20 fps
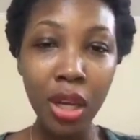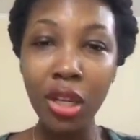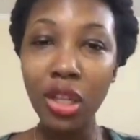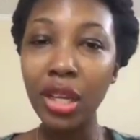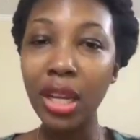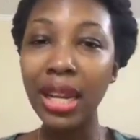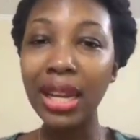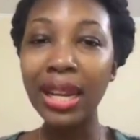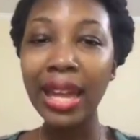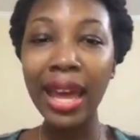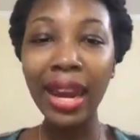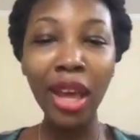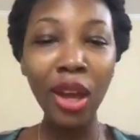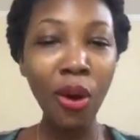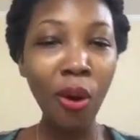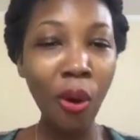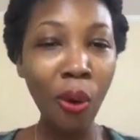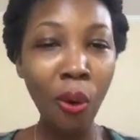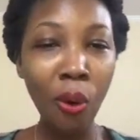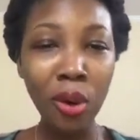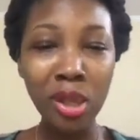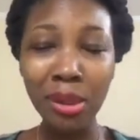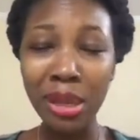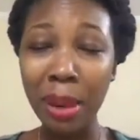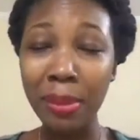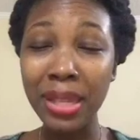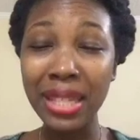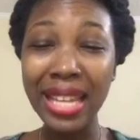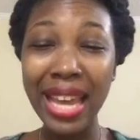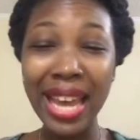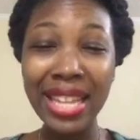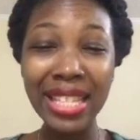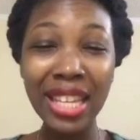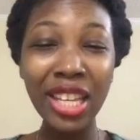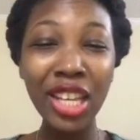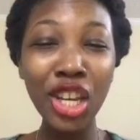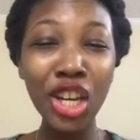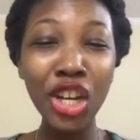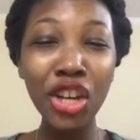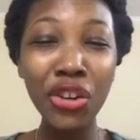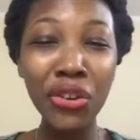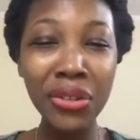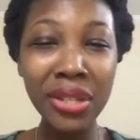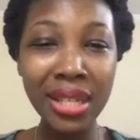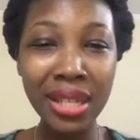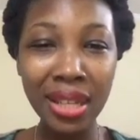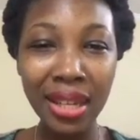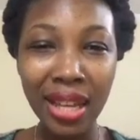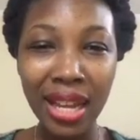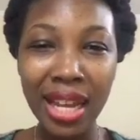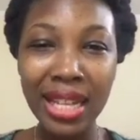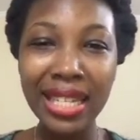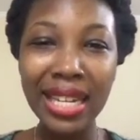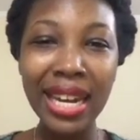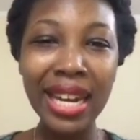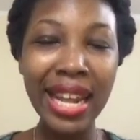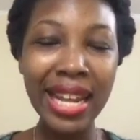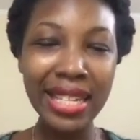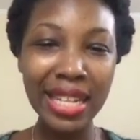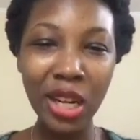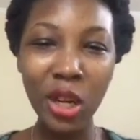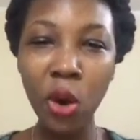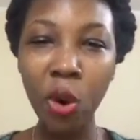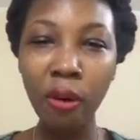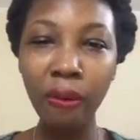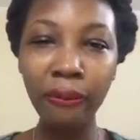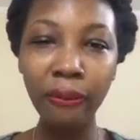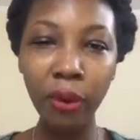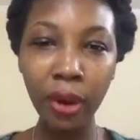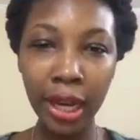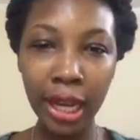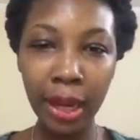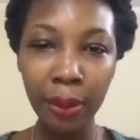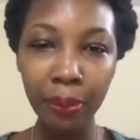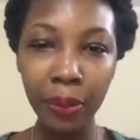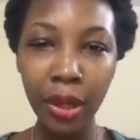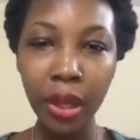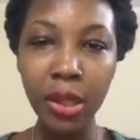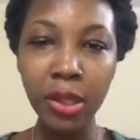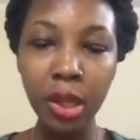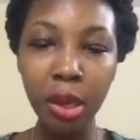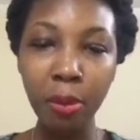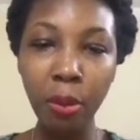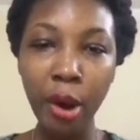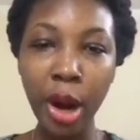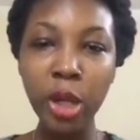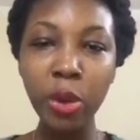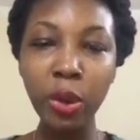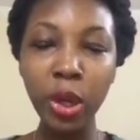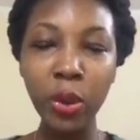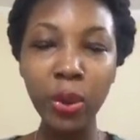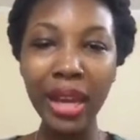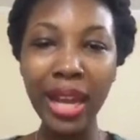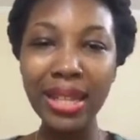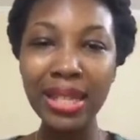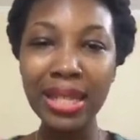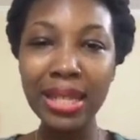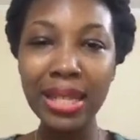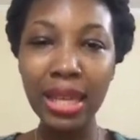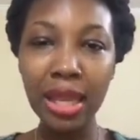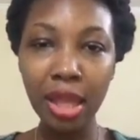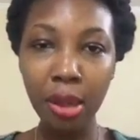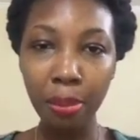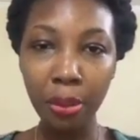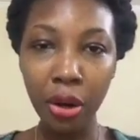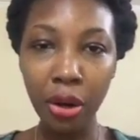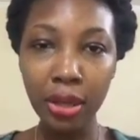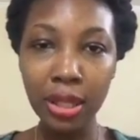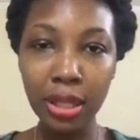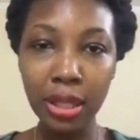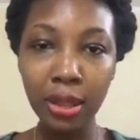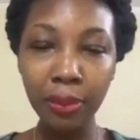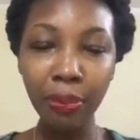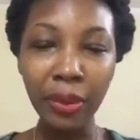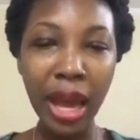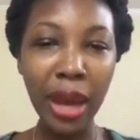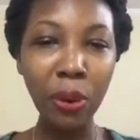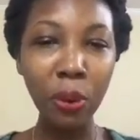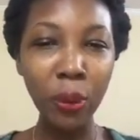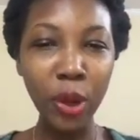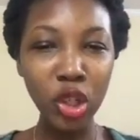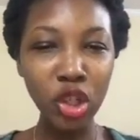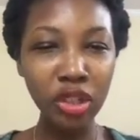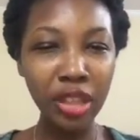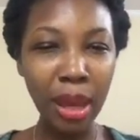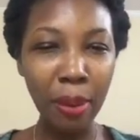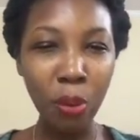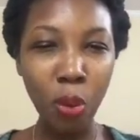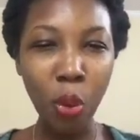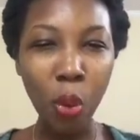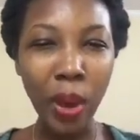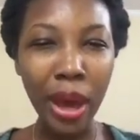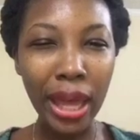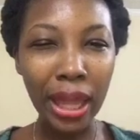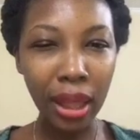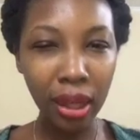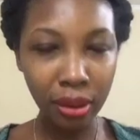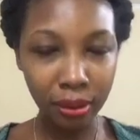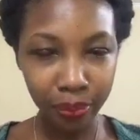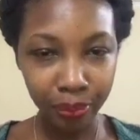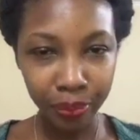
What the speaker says: to let it go. Sometimes it takes years to let it go fully, to the point where you can see the person and wish them well.